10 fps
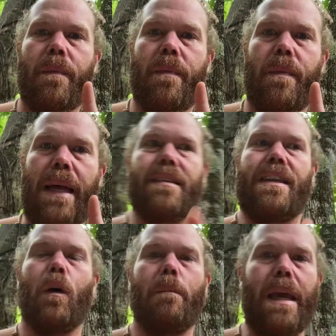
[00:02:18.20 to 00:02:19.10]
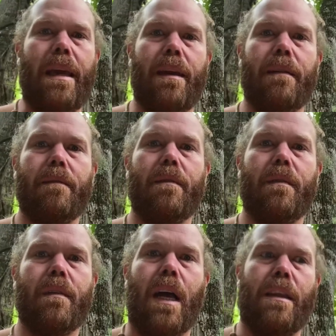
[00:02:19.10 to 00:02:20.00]
That's still me.
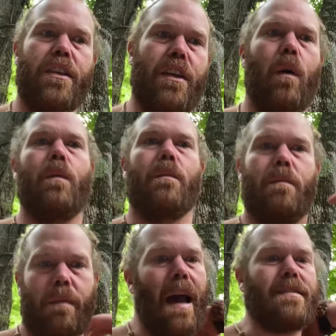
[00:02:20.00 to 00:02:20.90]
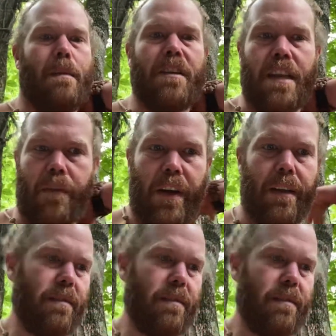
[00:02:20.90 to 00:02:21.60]
All right, there's still, as I'm discovering,